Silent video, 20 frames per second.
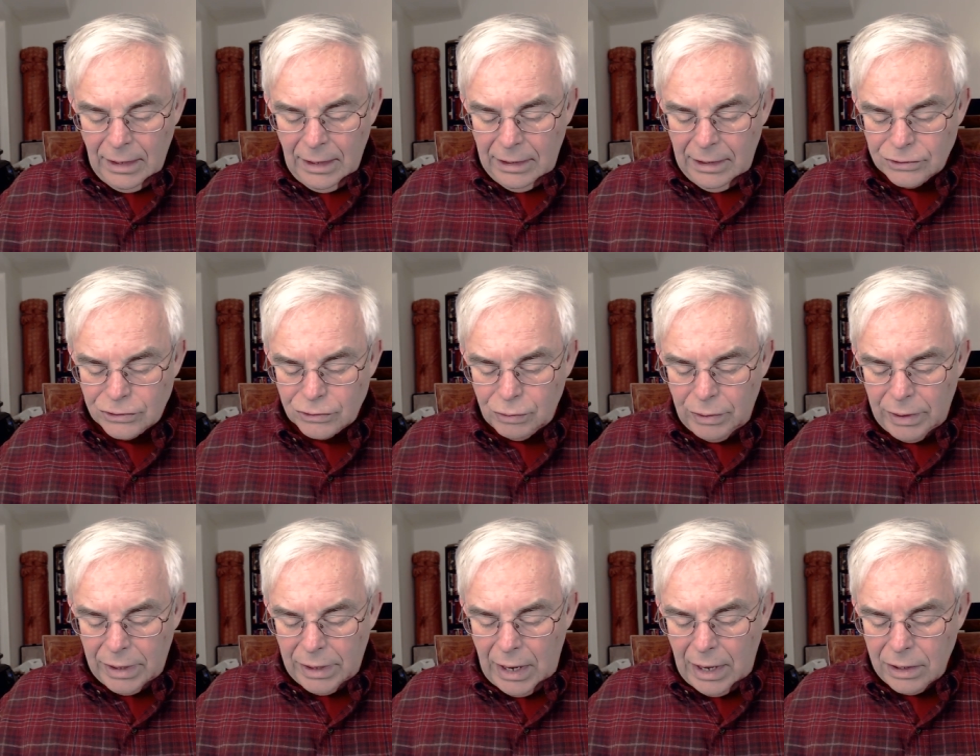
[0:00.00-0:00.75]
It's
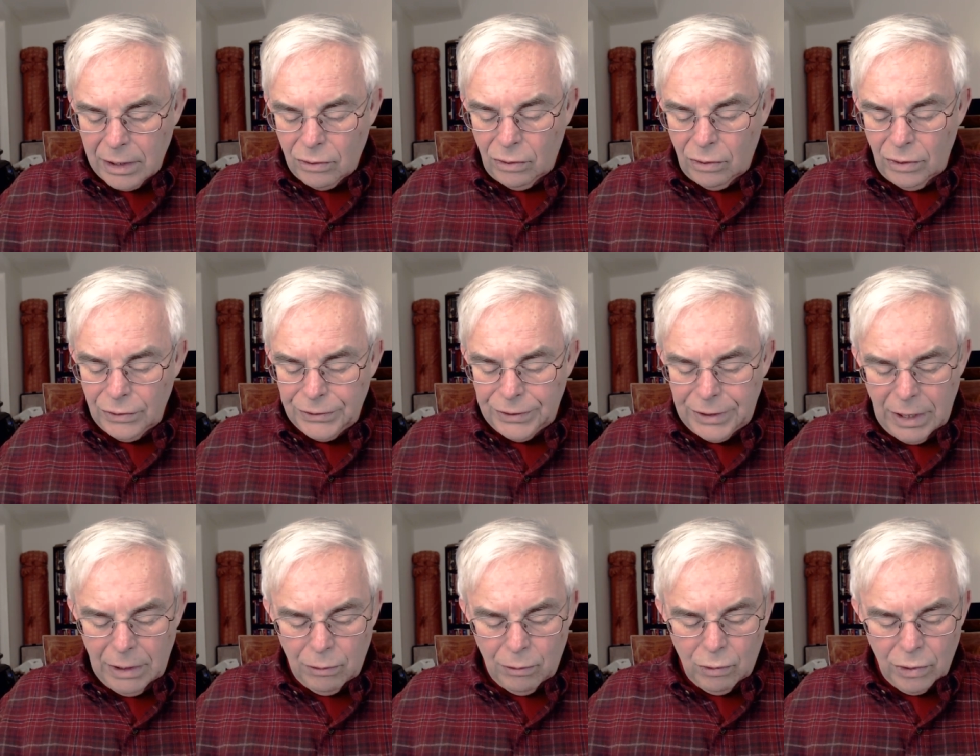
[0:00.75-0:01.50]
what I call
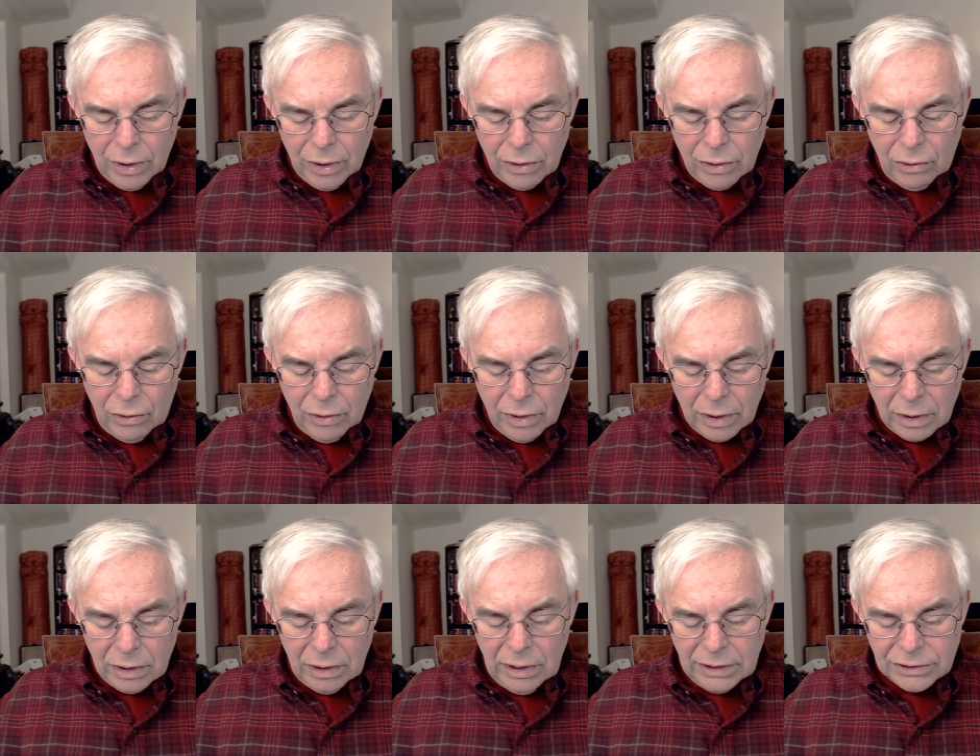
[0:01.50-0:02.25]
network or
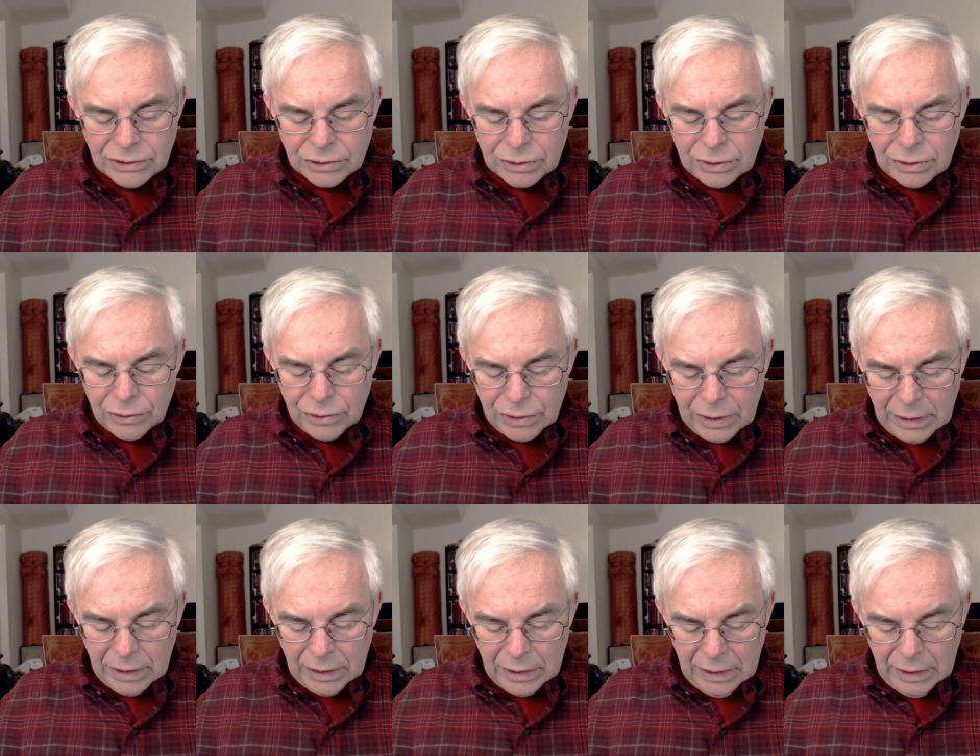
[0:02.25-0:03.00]
cluster
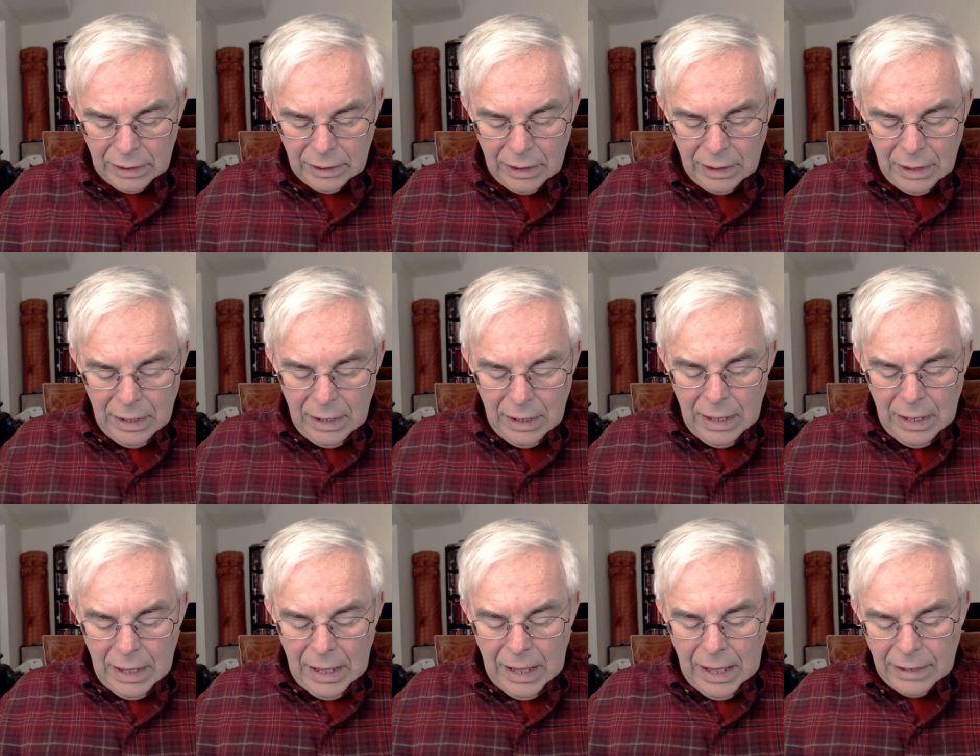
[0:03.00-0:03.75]
thinking,
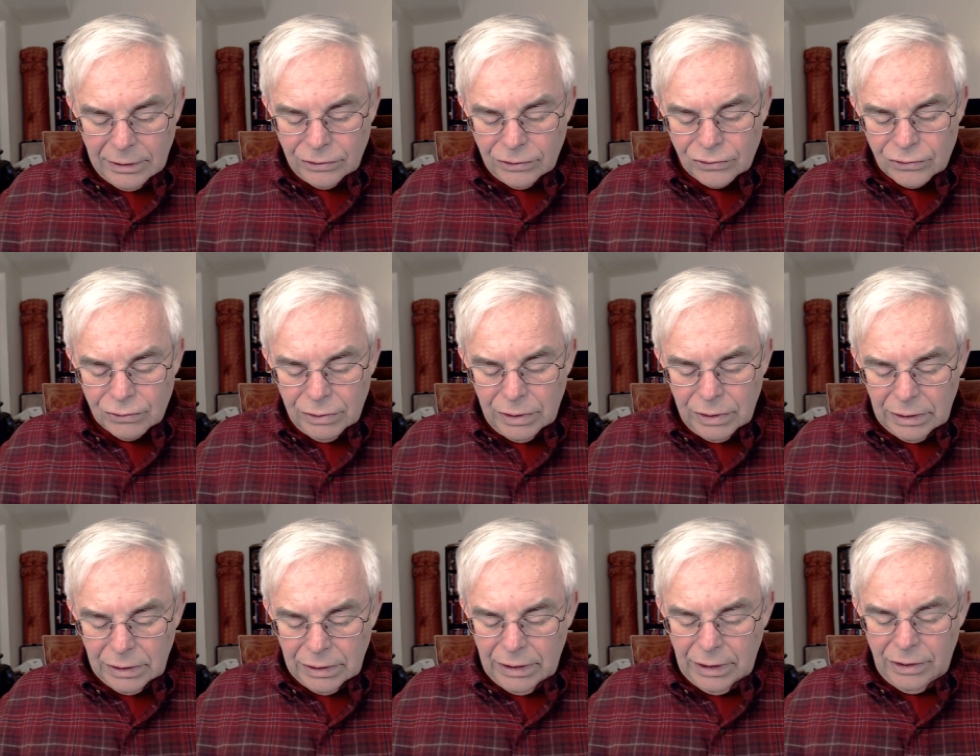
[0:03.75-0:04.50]
and it's
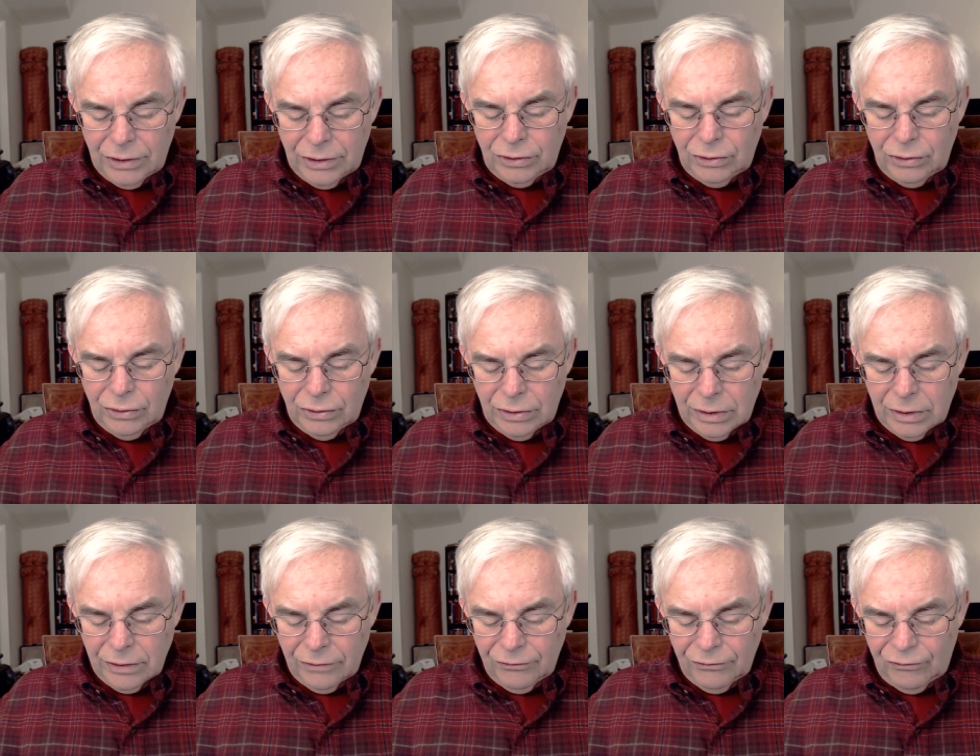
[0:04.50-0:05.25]
really a
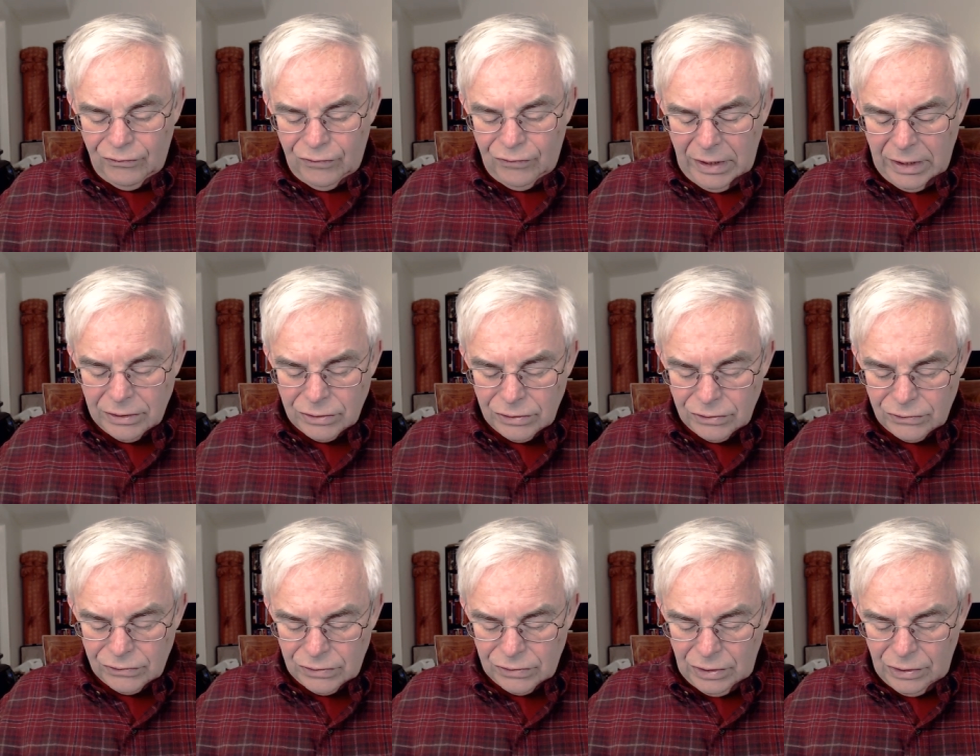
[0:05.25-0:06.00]
union of
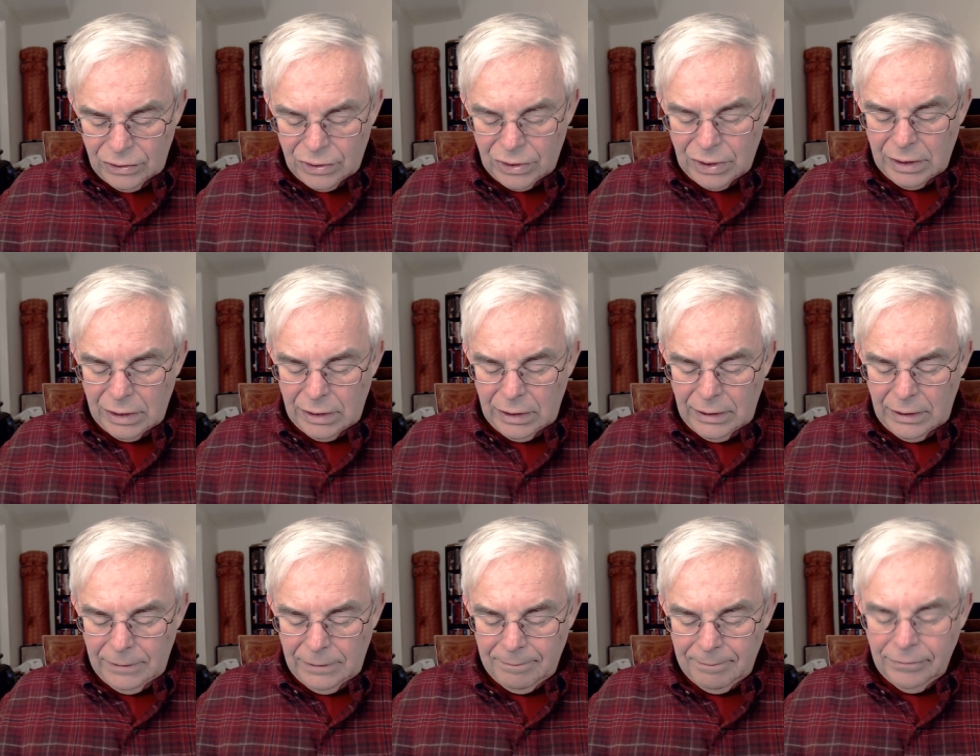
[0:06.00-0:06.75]
fantasy
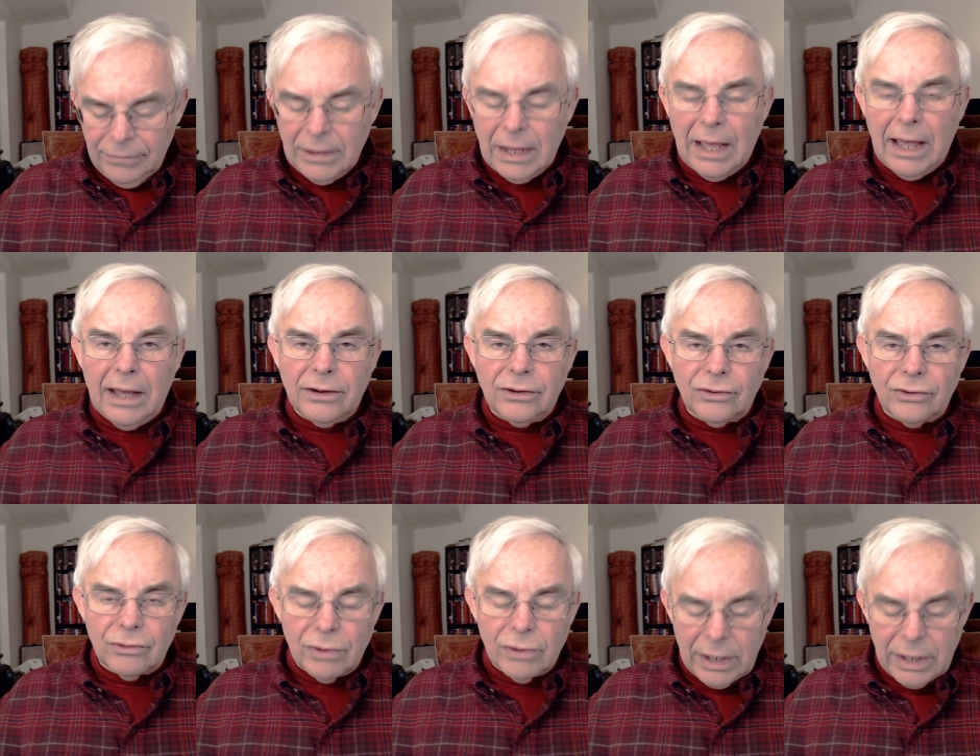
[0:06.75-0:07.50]
thinking
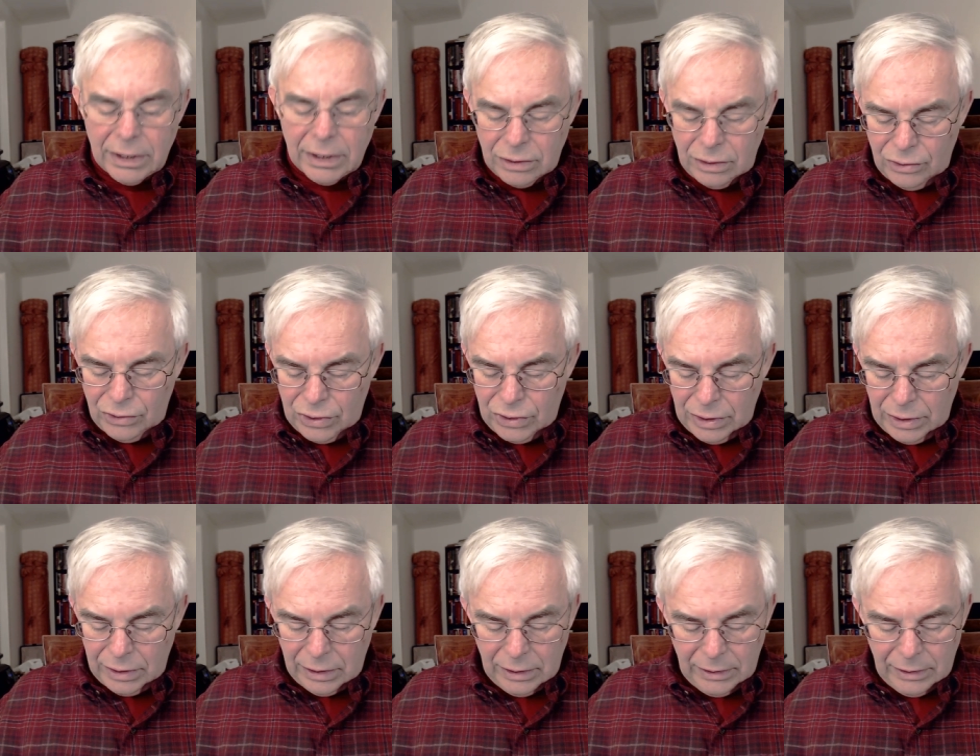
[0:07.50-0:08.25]
and directed
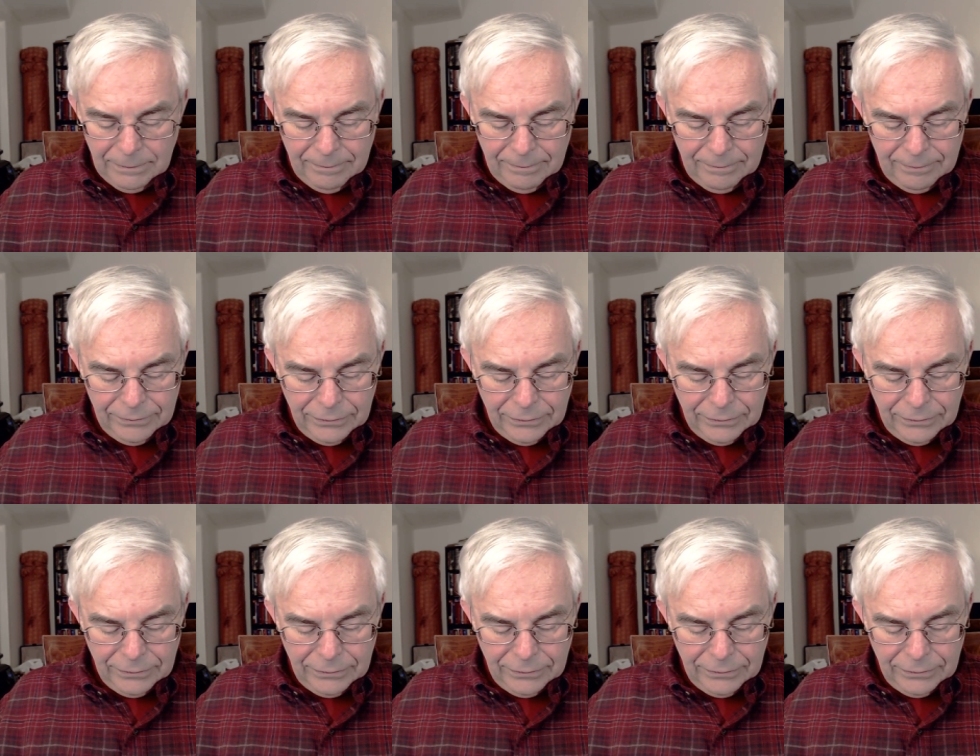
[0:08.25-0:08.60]
thinking.